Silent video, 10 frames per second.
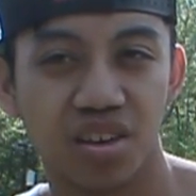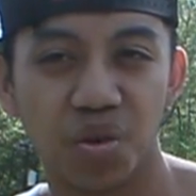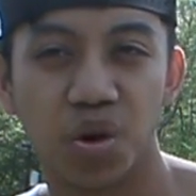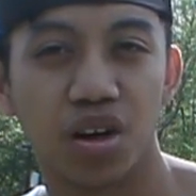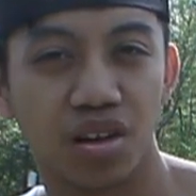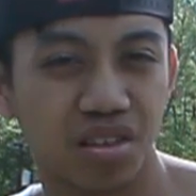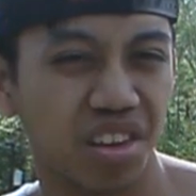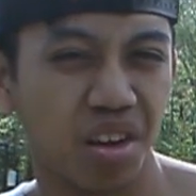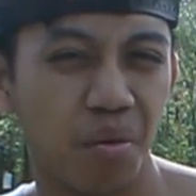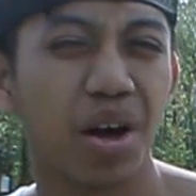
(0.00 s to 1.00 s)
or
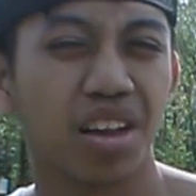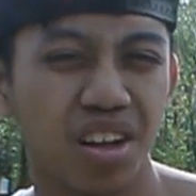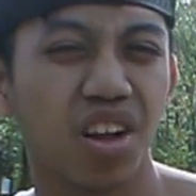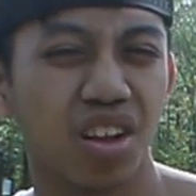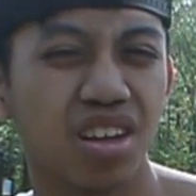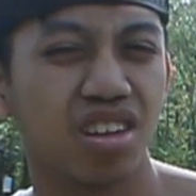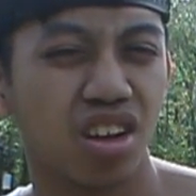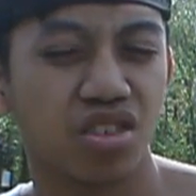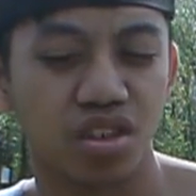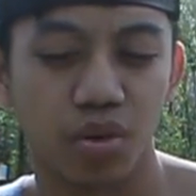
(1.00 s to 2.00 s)
about a little
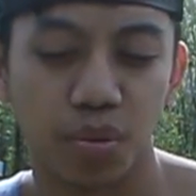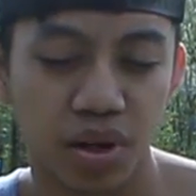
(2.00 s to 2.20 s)
closer to me.